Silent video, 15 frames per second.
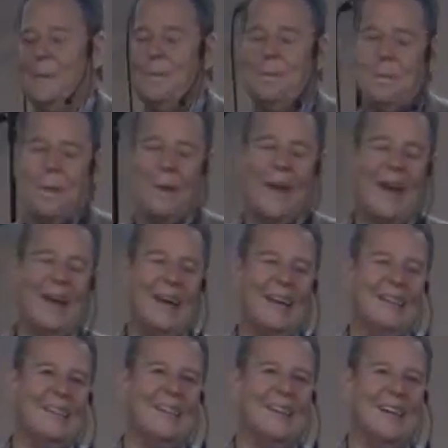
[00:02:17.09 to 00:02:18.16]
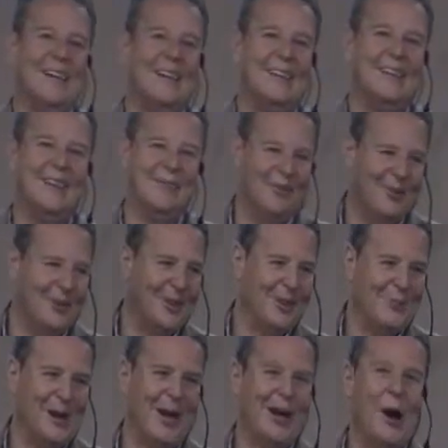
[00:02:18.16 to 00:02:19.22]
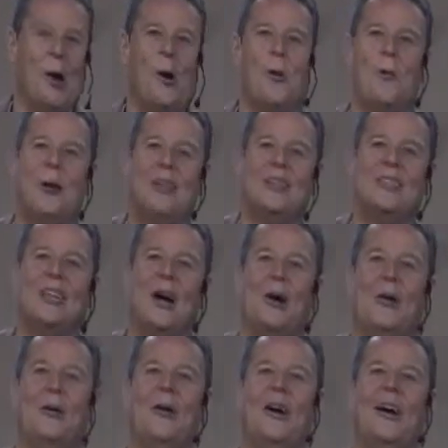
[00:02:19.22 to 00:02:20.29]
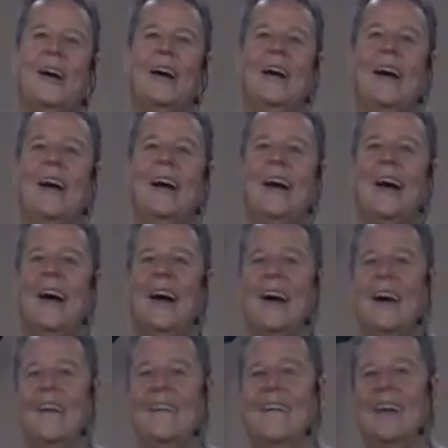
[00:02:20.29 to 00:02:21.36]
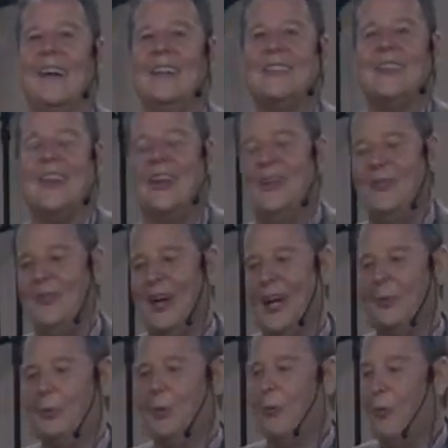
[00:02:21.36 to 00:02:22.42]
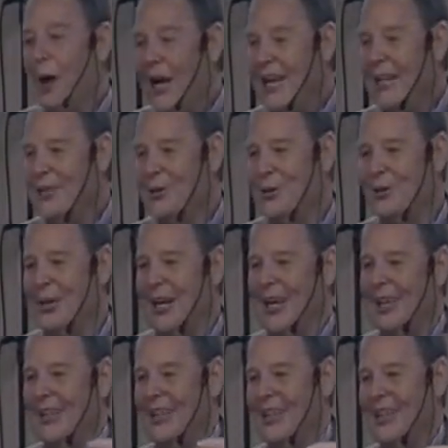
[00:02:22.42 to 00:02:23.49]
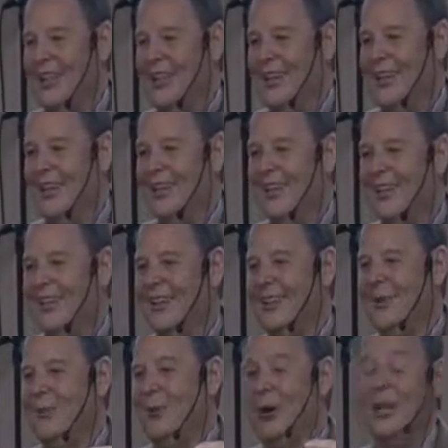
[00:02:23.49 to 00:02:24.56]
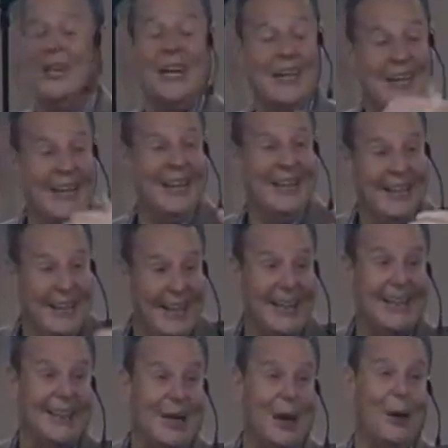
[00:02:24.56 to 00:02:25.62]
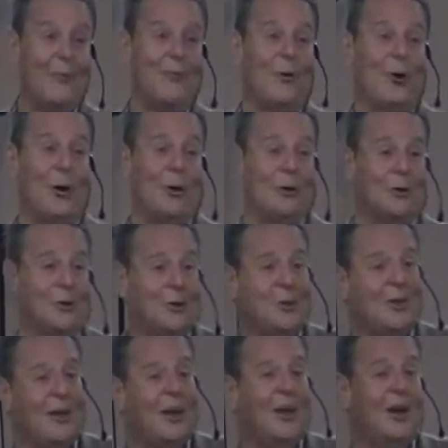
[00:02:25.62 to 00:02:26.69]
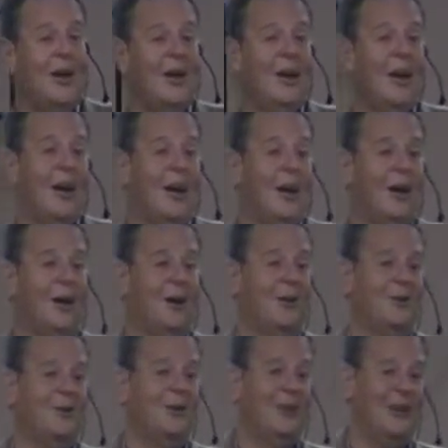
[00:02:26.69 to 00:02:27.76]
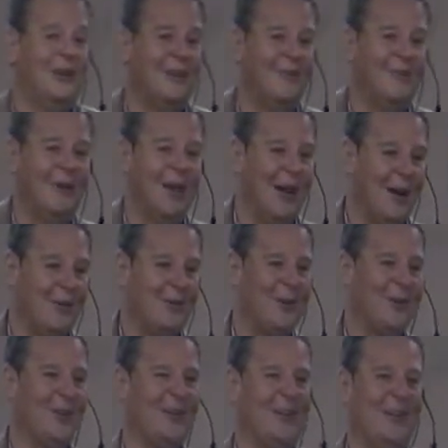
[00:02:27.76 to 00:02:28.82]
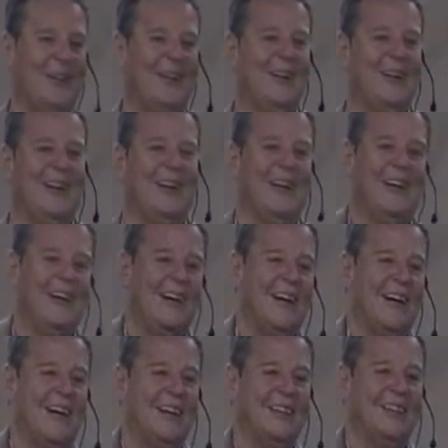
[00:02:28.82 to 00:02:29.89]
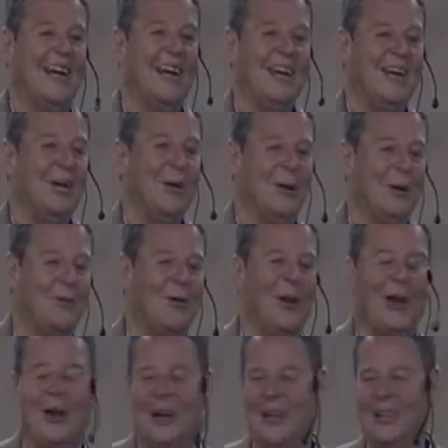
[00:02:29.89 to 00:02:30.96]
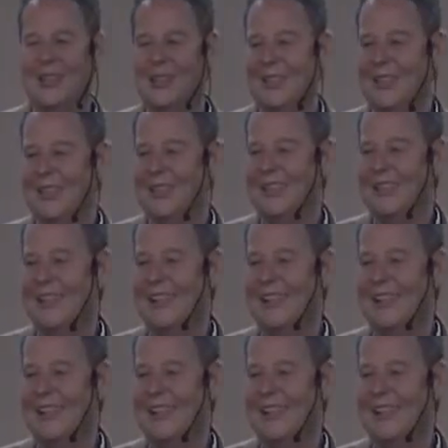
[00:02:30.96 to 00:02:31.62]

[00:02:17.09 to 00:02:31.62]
Um, and uh, then we home. And so, uh, and so they developed a wager that the the one that didn't get there first uh, would have to uh, take care of lunch.